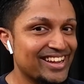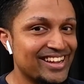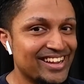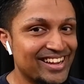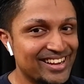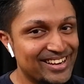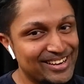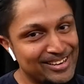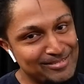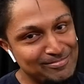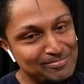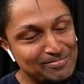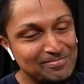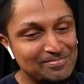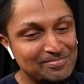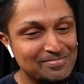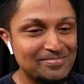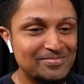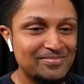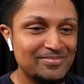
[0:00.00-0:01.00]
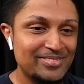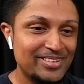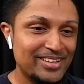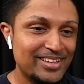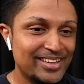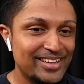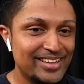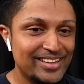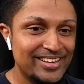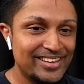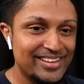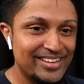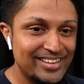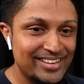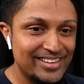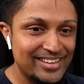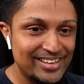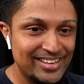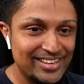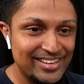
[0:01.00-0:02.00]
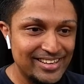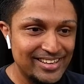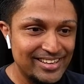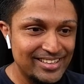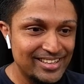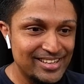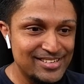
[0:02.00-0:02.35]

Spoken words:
Is this really the time? And while watching,